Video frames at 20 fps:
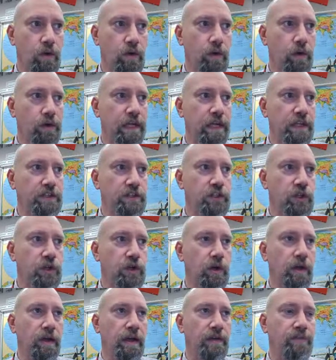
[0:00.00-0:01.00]
Oh, a location
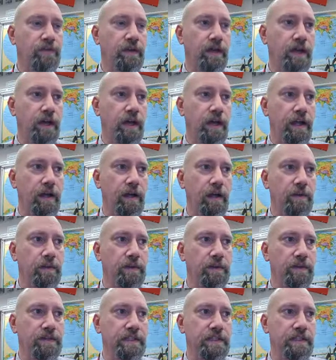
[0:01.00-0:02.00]
you, oh, I forgot
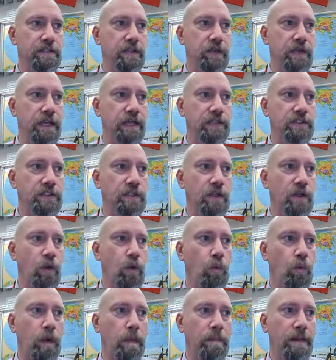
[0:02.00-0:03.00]
almost this
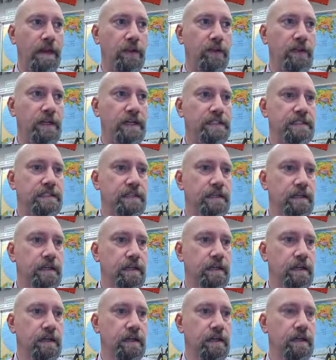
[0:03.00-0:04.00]
location, web address.
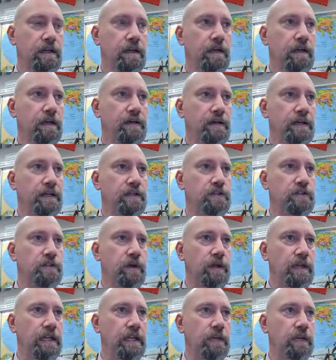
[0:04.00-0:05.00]
All right,
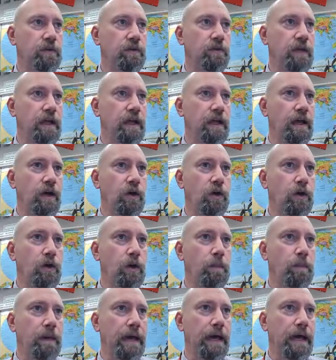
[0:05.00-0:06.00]
so I need to grab,
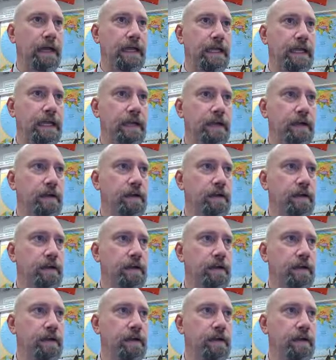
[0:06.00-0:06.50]
go back